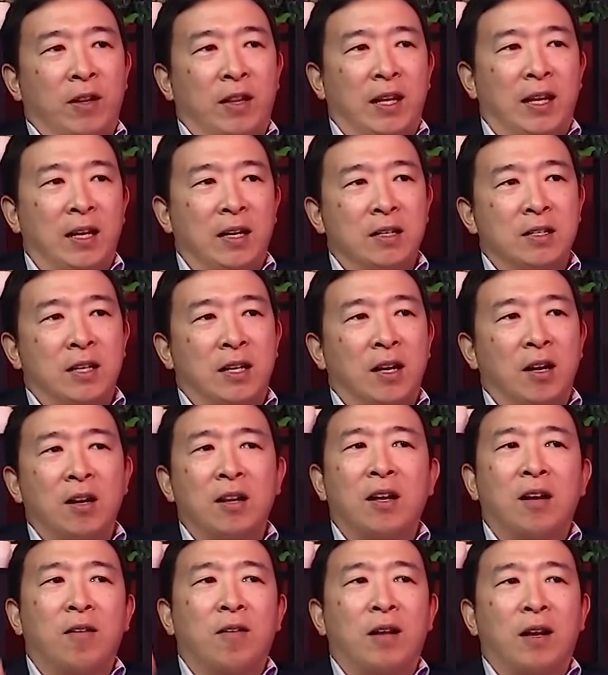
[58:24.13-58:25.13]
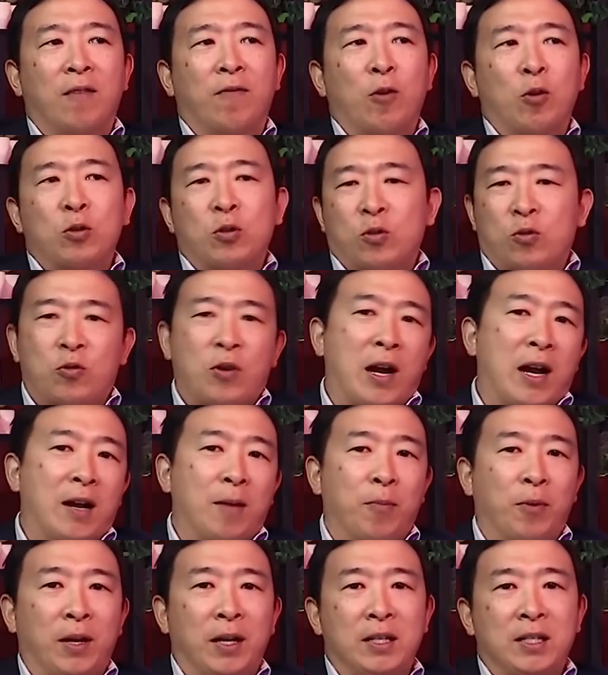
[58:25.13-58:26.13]
things and they're they're like folks who are trying to
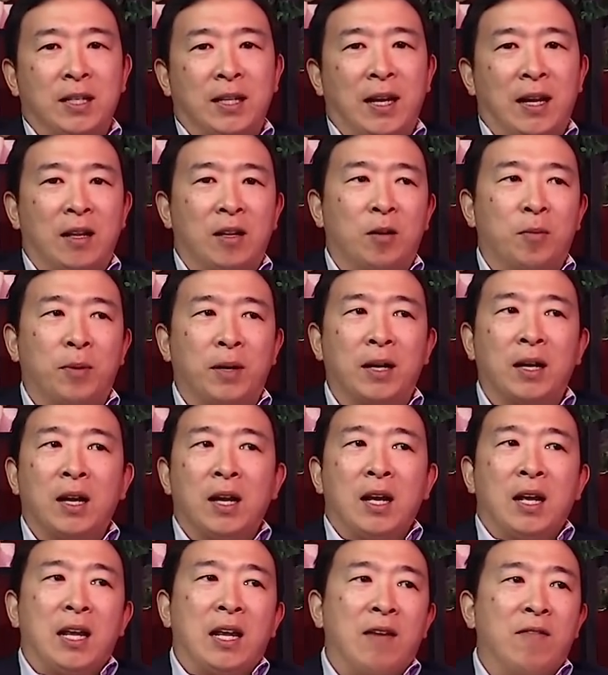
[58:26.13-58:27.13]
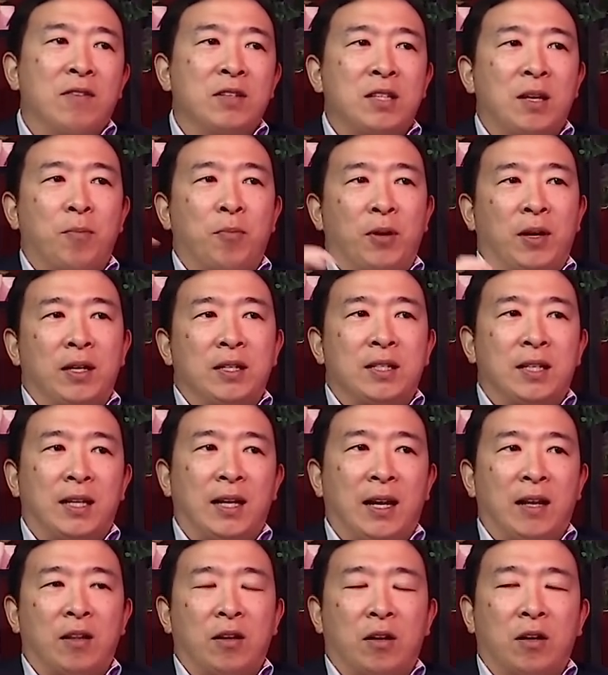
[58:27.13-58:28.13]
bring it together but even as they bring it
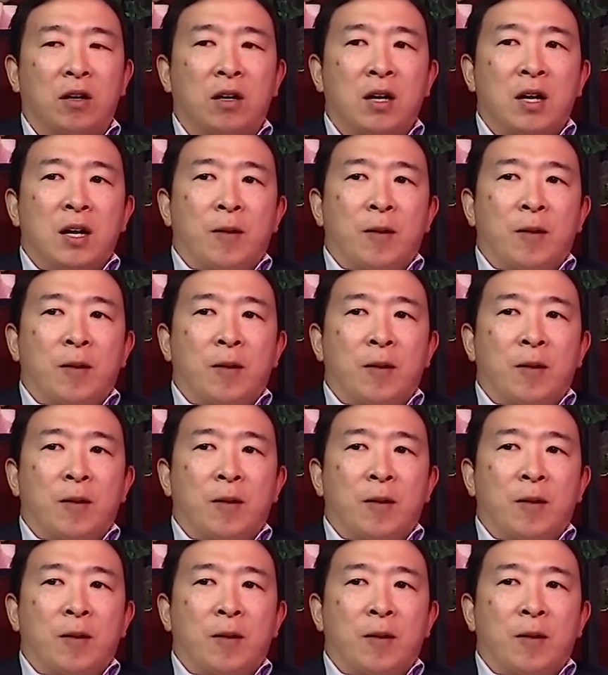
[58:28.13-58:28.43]
together,